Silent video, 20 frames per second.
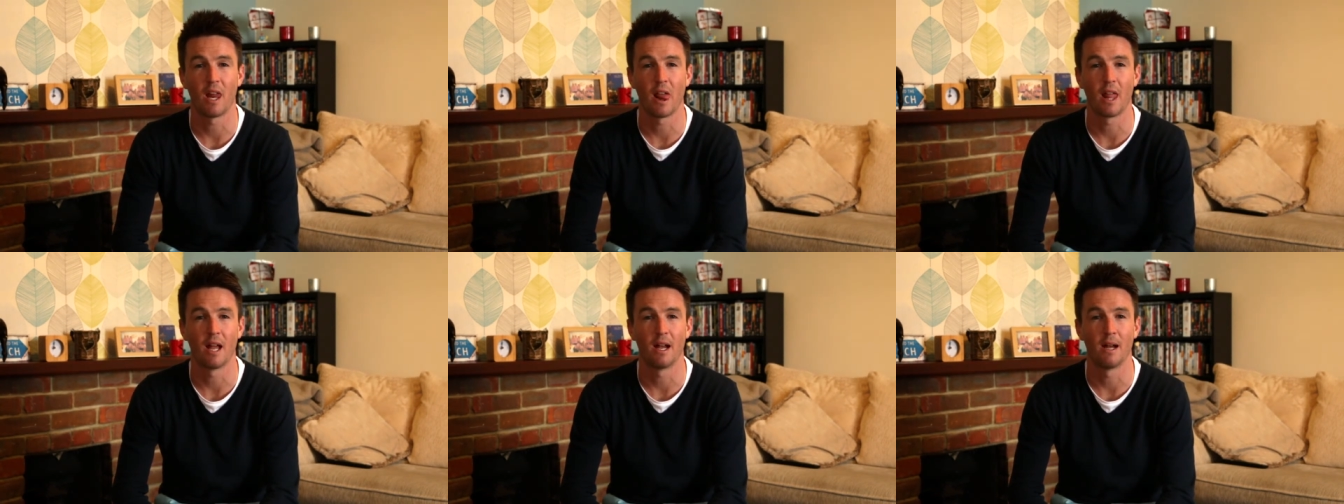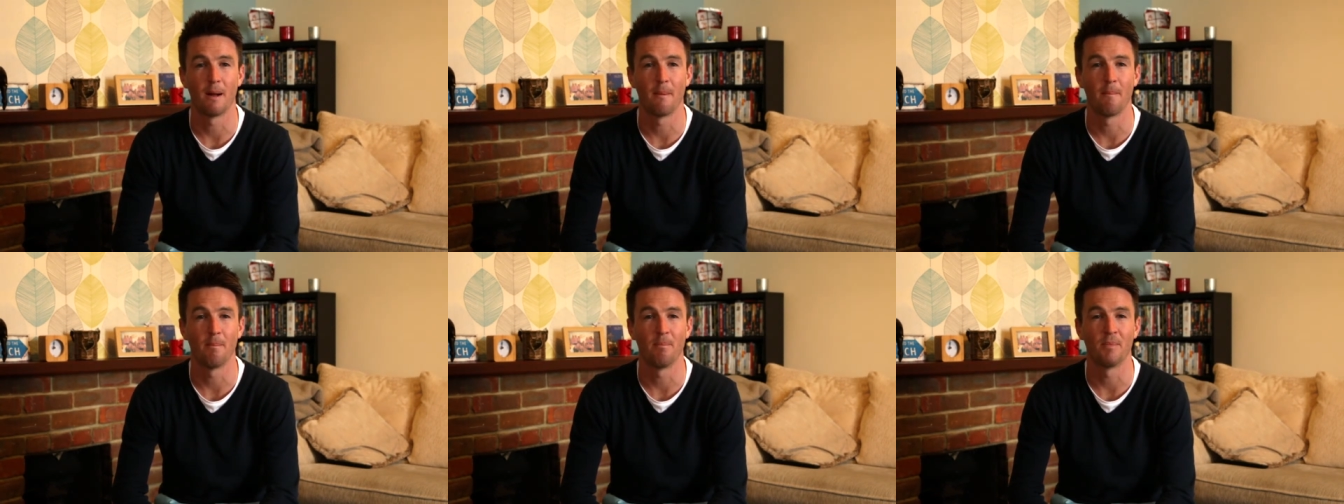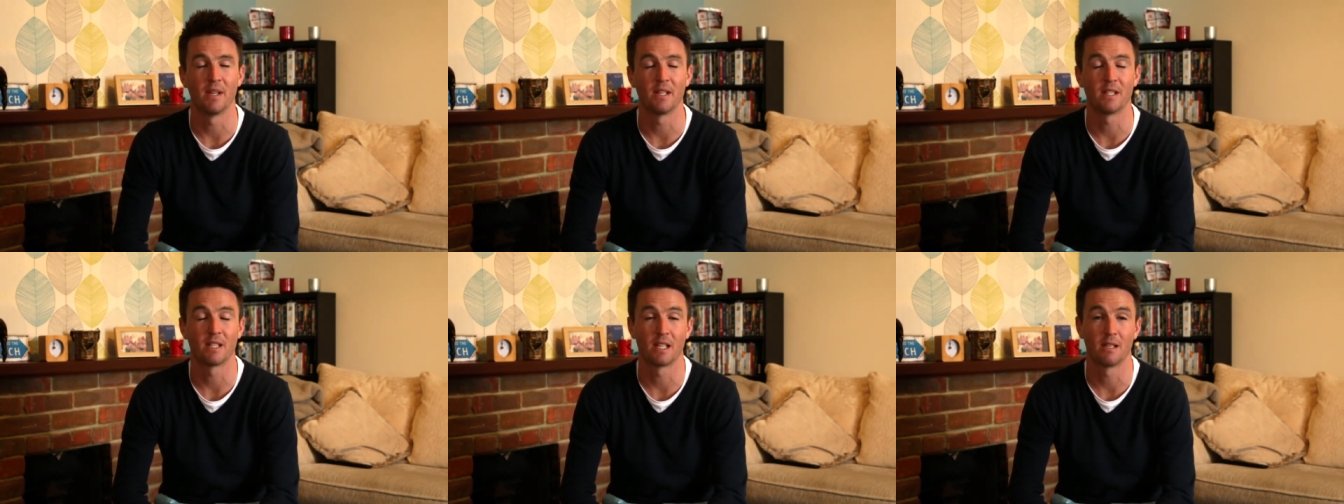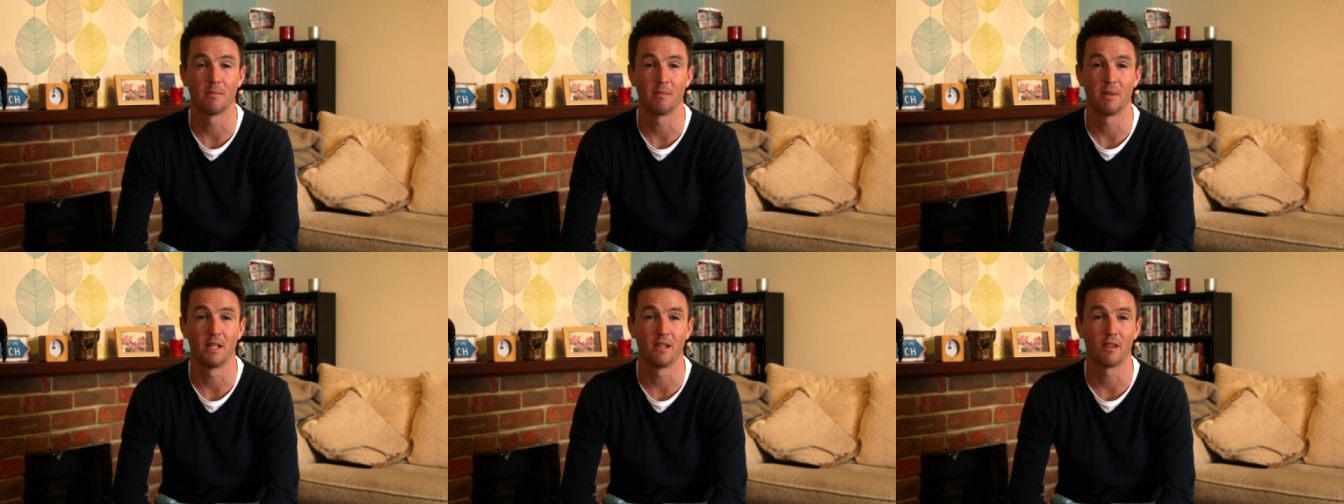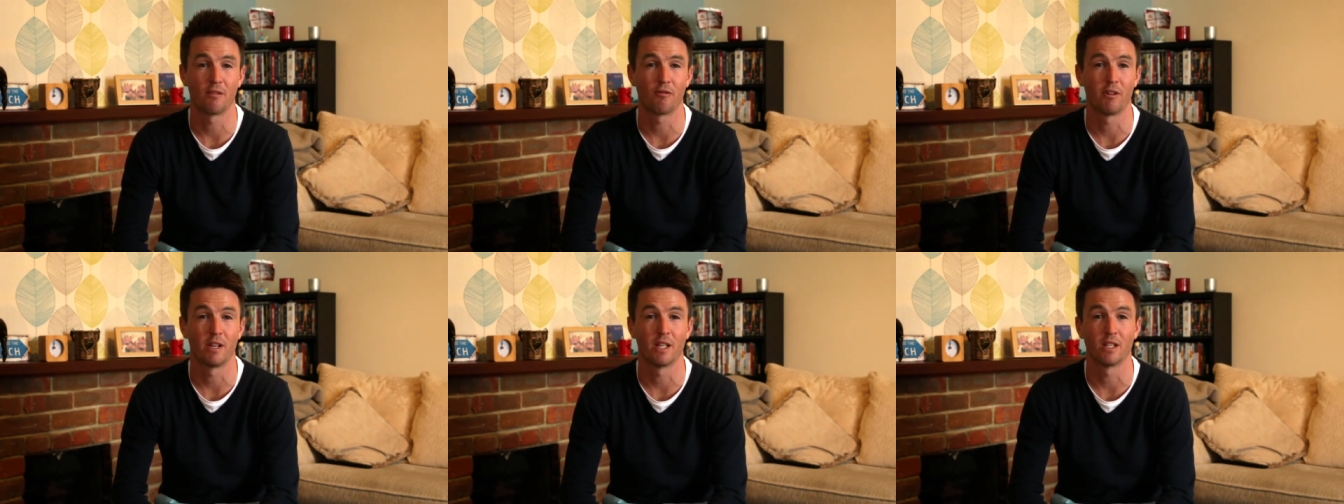Um, it's going to be
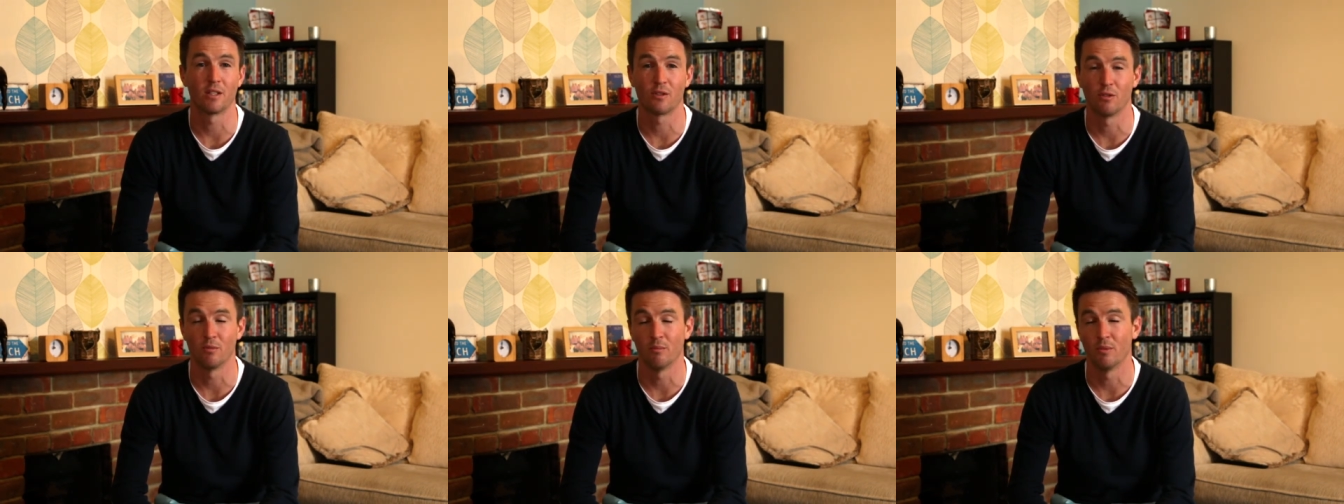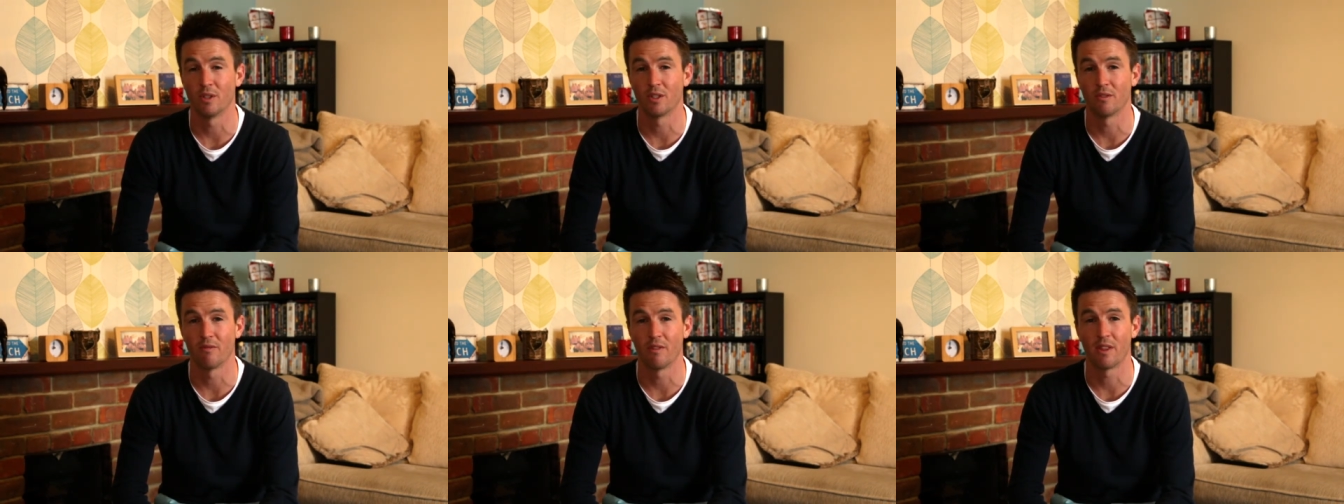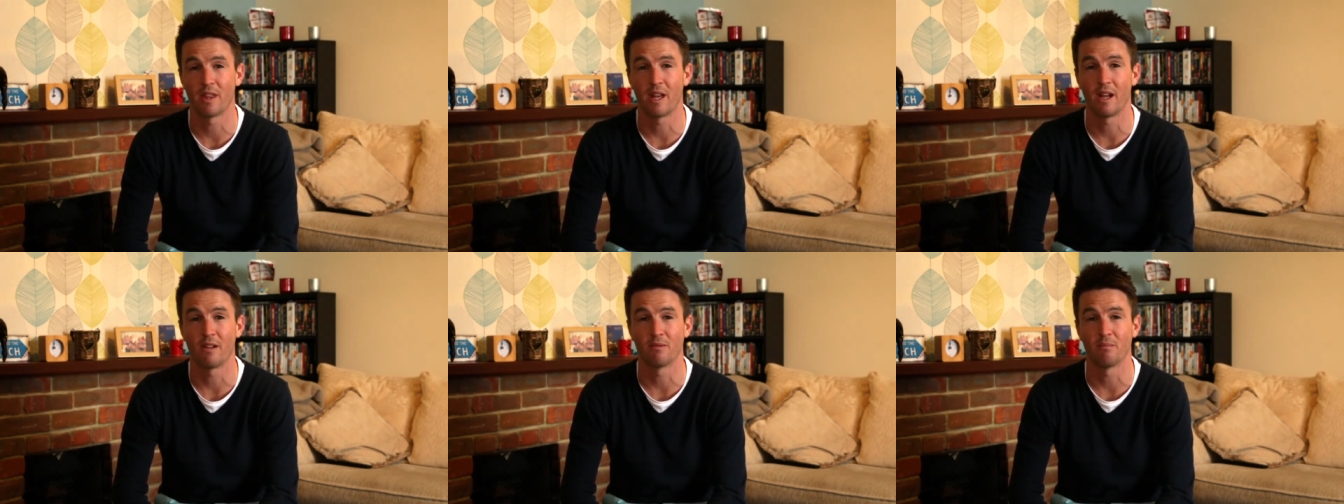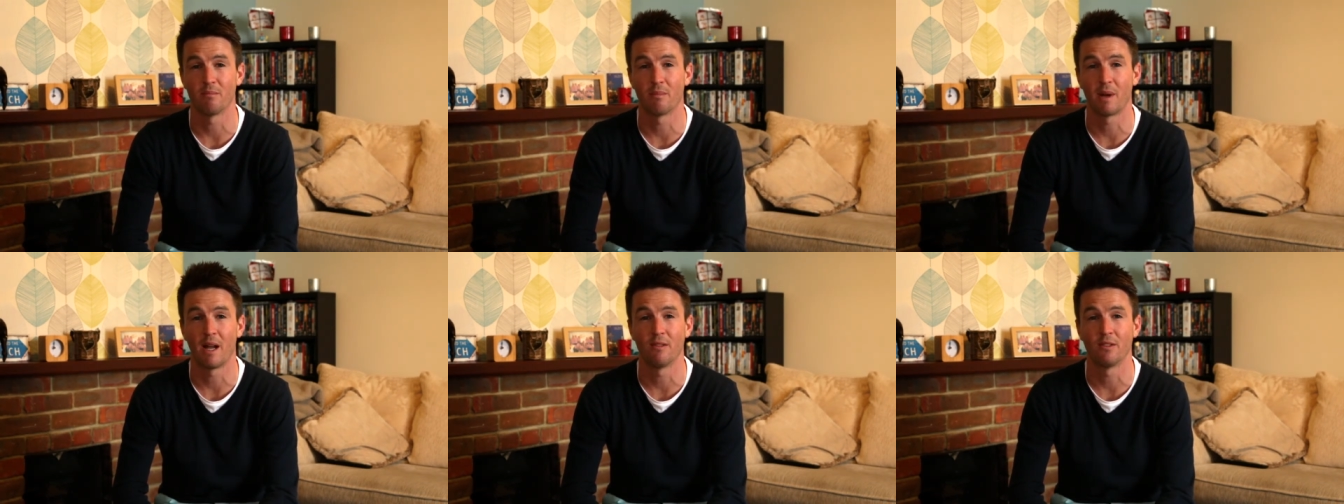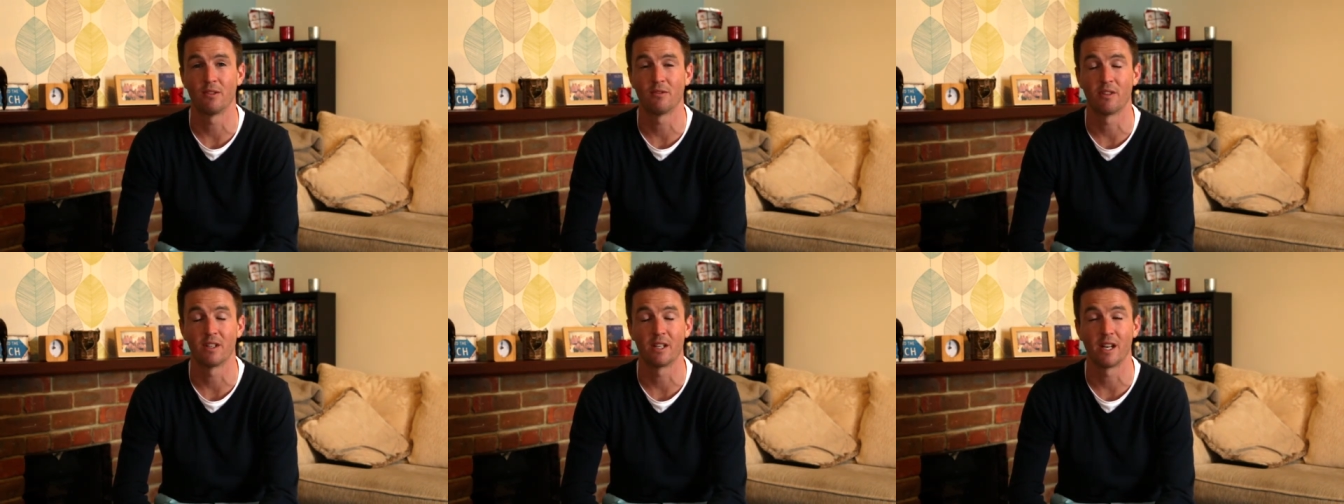three instalments of a thousand
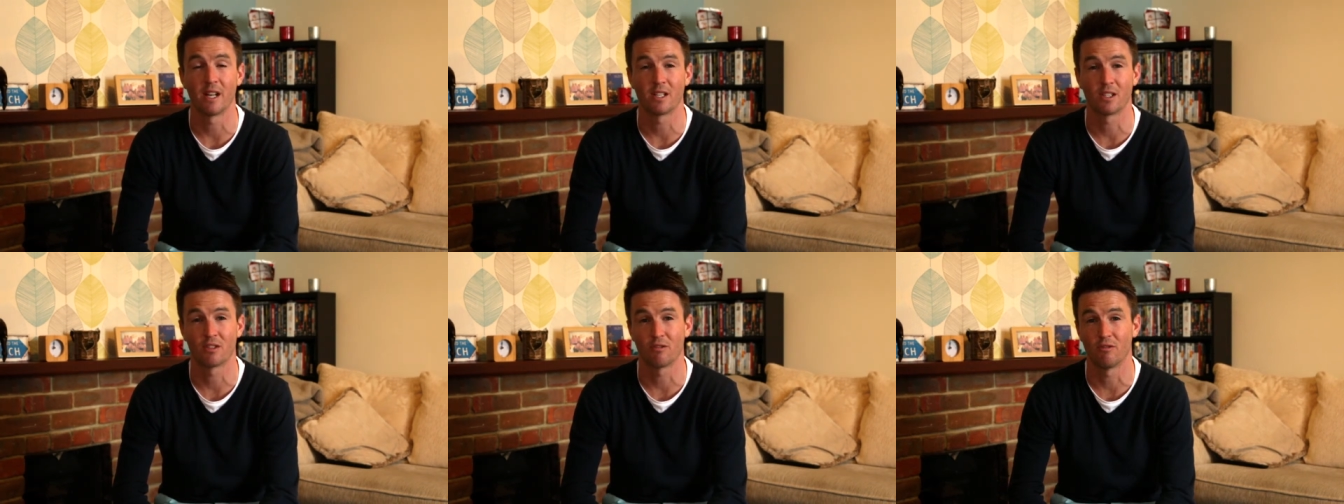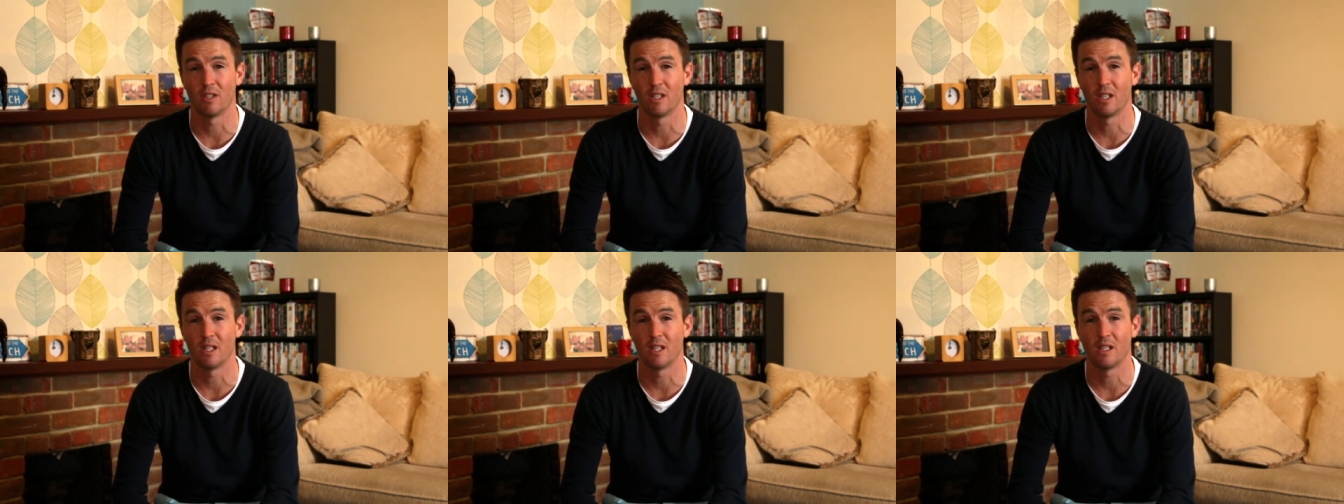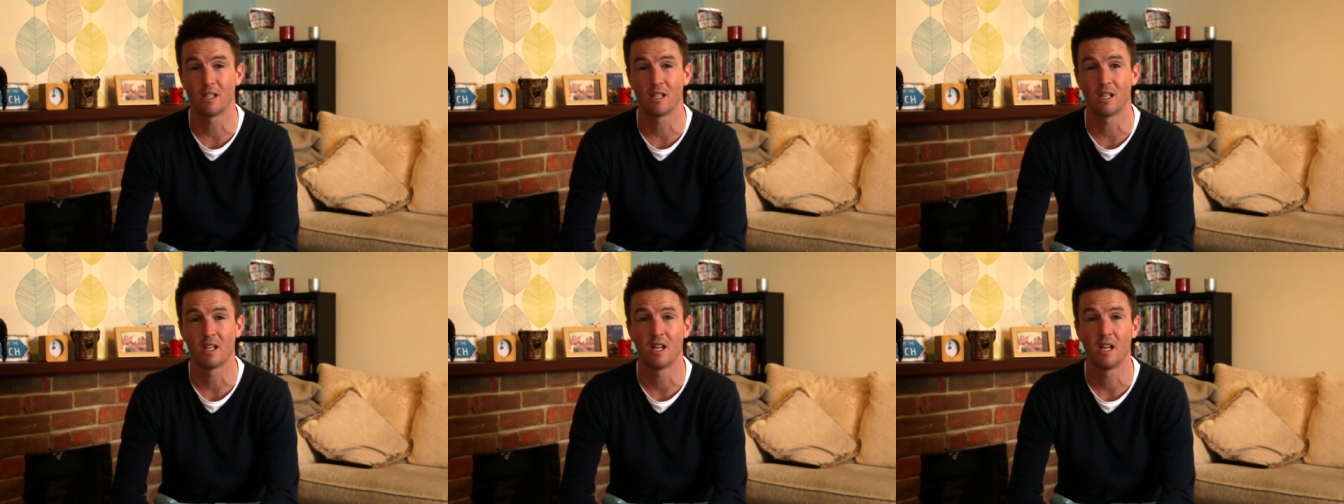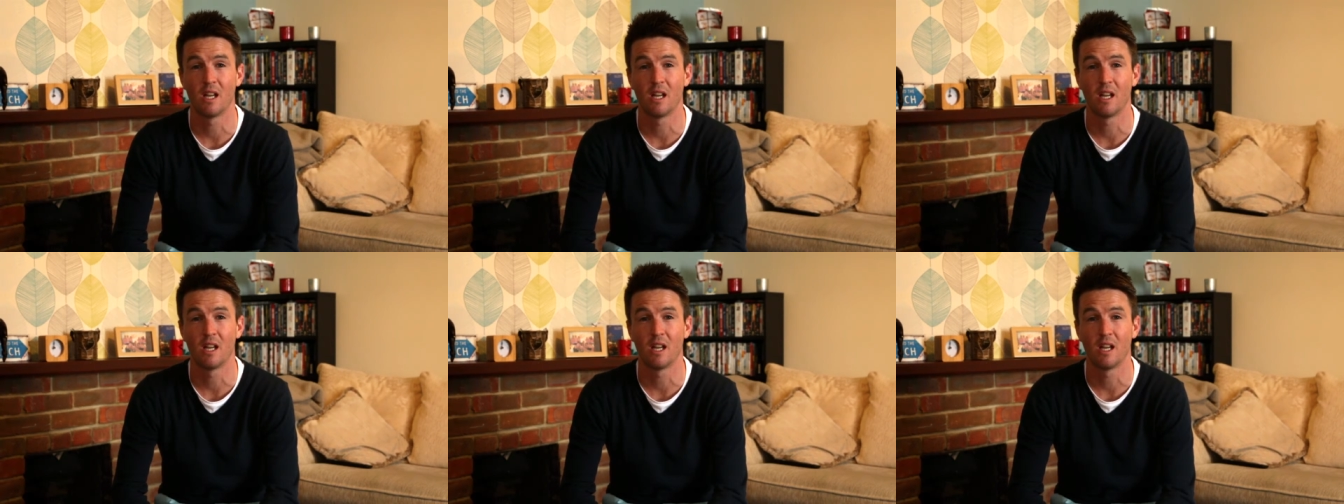pounds for the next three years,